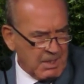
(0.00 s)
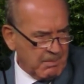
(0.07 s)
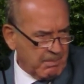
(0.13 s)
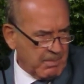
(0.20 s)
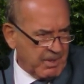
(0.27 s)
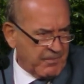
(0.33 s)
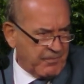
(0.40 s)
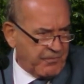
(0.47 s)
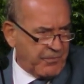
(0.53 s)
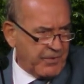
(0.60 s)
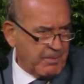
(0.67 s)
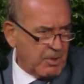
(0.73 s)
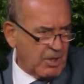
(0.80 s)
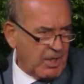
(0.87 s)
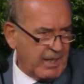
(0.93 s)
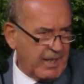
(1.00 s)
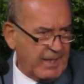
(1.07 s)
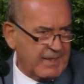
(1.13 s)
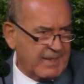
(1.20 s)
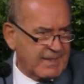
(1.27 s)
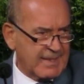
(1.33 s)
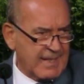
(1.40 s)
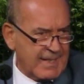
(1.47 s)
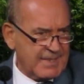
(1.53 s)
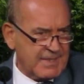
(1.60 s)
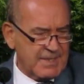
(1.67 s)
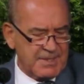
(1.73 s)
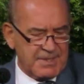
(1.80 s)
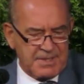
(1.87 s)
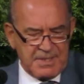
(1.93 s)
The femoral head
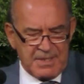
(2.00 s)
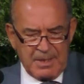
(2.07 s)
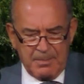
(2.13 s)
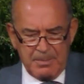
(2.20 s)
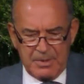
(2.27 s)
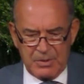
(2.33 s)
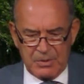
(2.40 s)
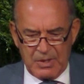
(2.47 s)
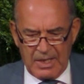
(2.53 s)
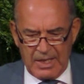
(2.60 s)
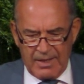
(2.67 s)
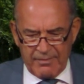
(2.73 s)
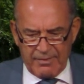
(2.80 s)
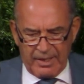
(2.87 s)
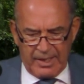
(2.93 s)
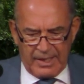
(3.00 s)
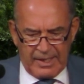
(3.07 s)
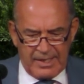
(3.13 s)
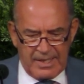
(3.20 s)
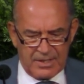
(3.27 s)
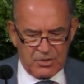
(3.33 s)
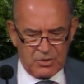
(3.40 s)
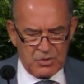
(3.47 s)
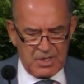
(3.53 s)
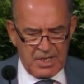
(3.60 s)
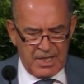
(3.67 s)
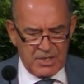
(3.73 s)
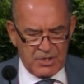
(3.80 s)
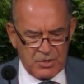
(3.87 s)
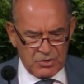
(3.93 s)
doesn't seem to have any
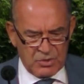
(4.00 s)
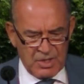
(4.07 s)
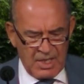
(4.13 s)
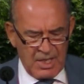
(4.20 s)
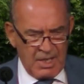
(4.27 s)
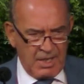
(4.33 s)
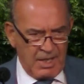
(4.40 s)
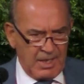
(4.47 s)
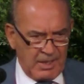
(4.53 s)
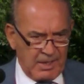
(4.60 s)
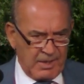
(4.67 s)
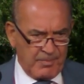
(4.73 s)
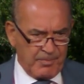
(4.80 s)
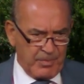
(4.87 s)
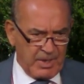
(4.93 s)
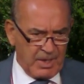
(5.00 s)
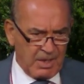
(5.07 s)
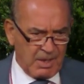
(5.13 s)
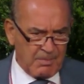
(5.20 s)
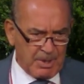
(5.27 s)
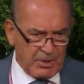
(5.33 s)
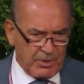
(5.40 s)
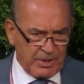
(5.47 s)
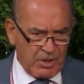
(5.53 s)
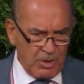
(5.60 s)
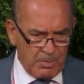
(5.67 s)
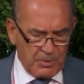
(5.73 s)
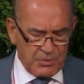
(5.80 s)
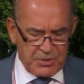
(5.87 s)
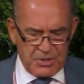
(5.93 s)
association about the
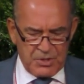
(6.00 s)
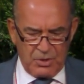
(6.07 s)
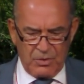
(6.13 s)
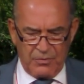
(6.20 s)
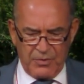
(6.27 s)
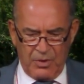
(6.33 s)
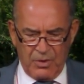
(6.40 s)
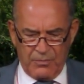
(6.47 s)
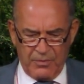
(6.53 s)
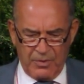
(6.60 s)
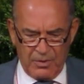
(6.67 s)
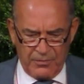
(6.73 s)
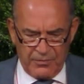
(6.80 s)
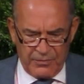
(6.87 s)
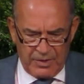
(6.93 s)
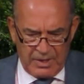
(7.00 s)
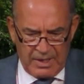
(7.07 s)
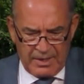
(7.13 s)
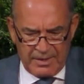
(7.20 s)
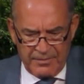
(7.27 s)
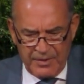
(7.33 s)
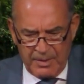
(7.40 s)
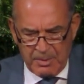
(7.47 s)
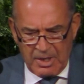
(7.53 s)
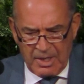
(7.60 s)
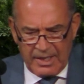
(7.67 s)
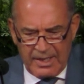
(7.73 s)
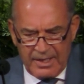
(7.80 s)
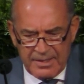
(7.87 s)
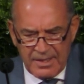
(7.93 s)
composition of the femoral
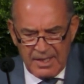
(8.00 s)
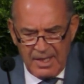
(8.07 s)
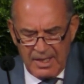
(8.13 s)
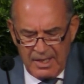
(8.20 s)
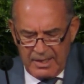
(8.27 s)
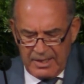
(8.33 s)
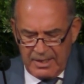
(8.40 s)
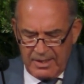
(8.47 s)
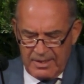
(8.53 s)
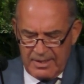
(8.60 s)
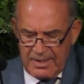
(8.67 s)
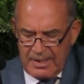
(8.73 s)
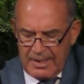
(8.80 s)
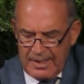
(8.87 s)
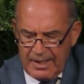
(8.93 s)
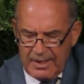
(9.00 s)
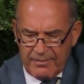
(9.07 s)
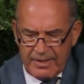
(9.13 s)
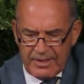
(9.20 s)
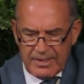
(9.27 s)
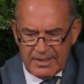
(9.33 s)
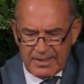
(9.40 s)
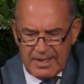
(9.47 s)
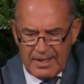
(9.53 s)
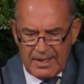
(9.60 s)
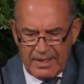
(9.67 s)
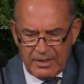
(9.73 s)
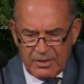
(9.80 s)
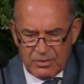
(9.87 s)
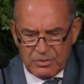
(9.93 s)
head in the elevated
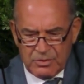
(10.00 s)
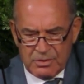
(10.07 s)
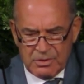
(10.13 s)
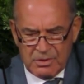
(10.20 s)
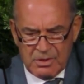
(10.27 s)
iron